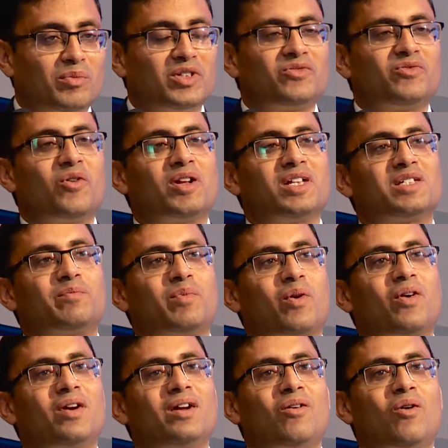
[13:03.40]
this forest
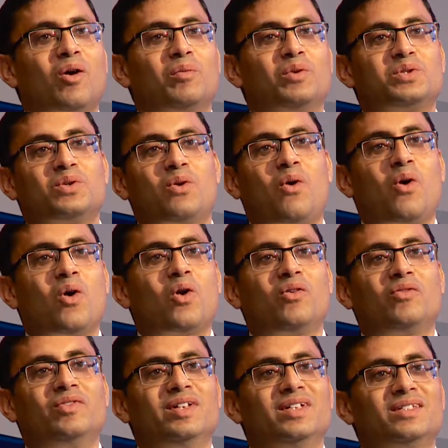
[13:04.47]
plot, almost all
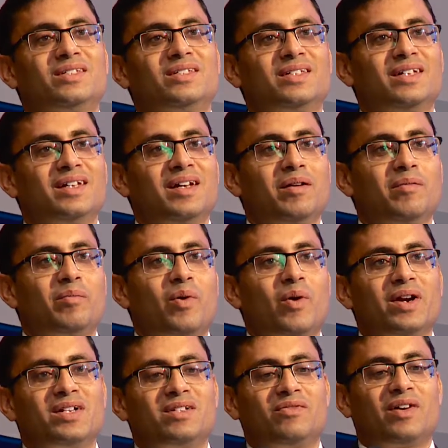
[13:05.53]
of these
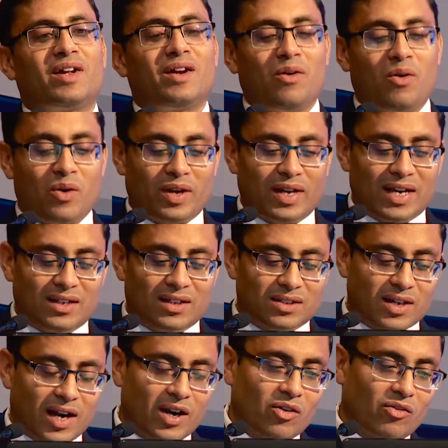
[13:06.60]
points were on either
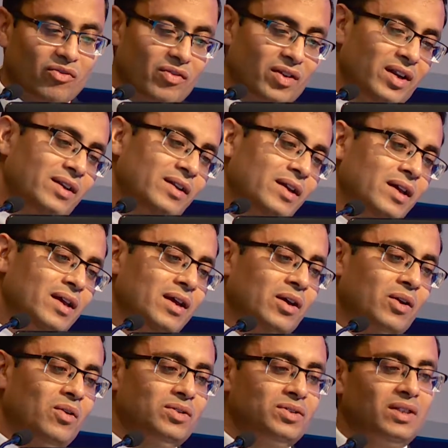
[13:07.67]
side of 1,
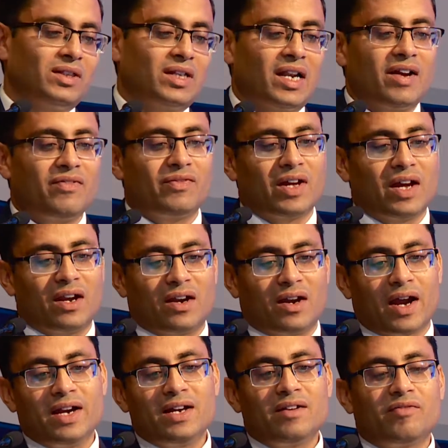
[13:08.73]
crossing the left and
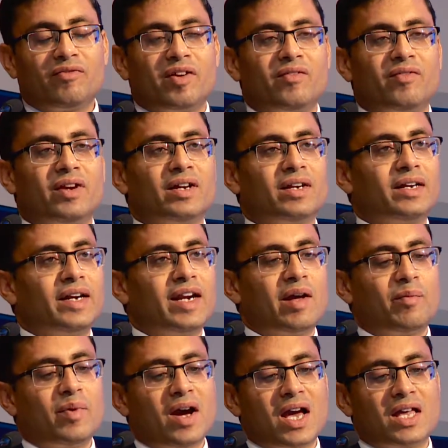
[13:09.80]
right, favoring
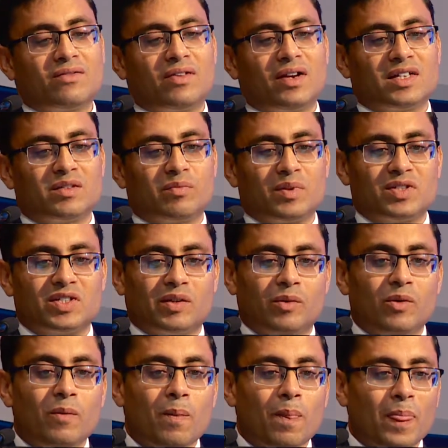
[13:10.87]
DAPA as well as placebo.